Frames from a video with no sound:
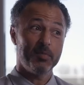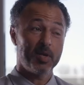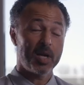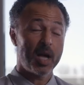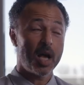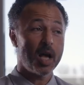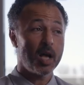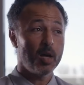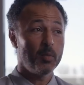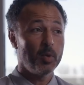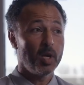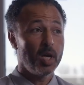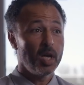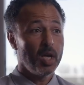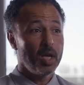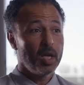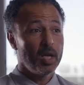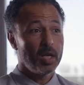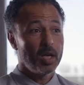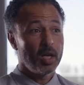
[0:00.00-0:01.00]
calm.
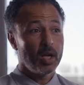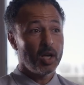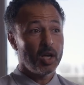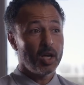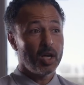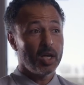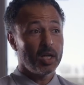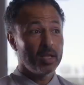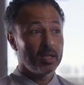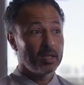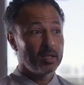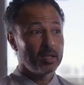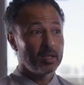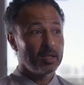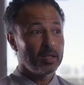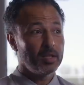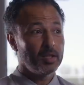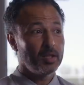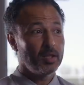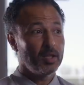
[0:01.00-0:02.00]
And,
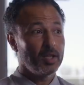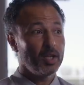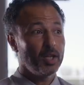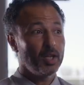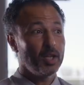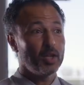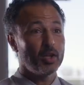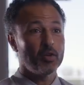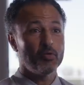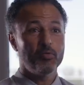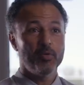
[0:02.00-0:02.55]
you know,